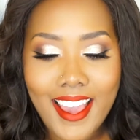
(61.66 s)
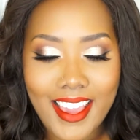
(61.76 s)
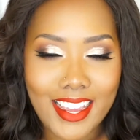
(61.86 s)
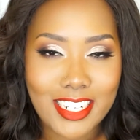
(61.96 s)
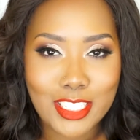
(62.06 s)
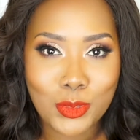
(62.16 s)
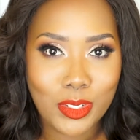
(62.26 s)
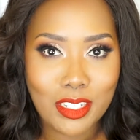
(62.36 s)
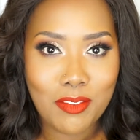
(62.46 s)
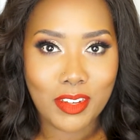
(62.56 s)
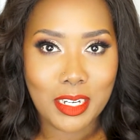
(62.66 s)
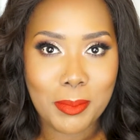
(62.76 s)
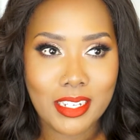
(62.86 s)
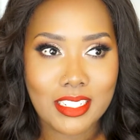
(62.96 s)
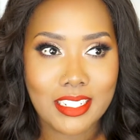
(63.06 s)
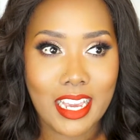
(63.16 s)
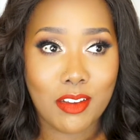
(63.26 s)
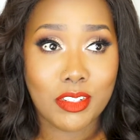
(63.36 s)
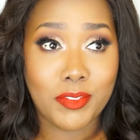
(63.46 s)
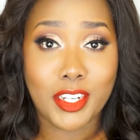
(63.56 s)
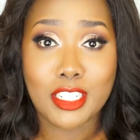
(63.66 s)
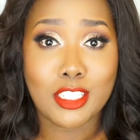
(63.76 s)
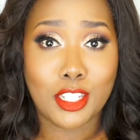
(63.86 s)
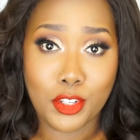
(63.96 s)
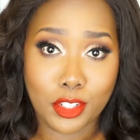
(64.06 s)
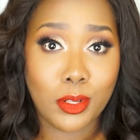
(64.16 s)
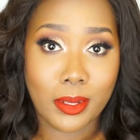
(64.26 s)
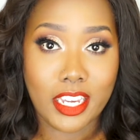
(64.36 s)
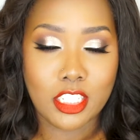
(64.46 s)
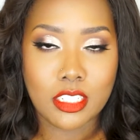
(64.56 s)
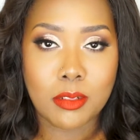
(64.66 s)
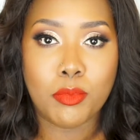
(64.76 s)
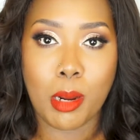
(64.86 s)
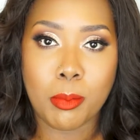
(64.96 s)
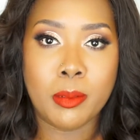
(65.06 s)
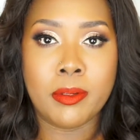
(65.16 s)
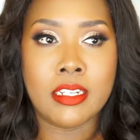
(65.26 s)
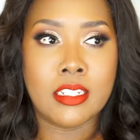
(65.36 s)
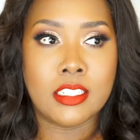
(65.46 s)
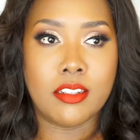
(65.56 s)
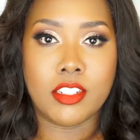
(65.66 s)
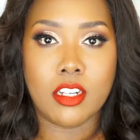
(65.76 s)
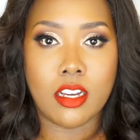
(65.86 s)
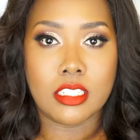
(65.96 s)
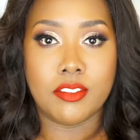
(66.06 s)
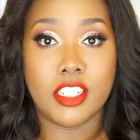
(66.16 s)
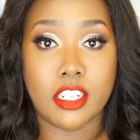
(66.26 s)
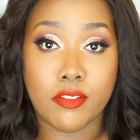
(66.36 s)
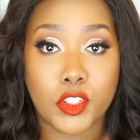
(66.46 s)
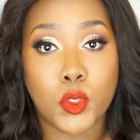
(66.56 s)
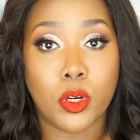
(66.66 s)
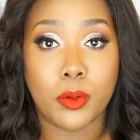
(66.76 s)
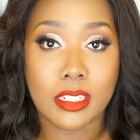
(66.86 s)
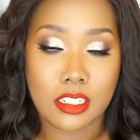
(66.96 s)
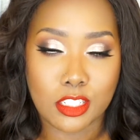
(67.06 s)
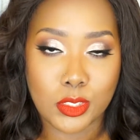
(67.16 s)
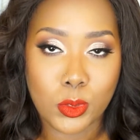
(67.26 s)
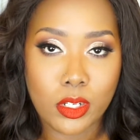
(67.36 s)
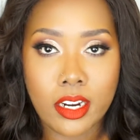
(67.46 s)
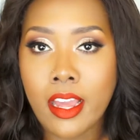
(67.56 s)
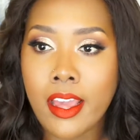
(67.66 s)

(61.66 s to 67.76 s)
And it's really funny because they have a very secure location, probably because of the cost of their inventory within the store.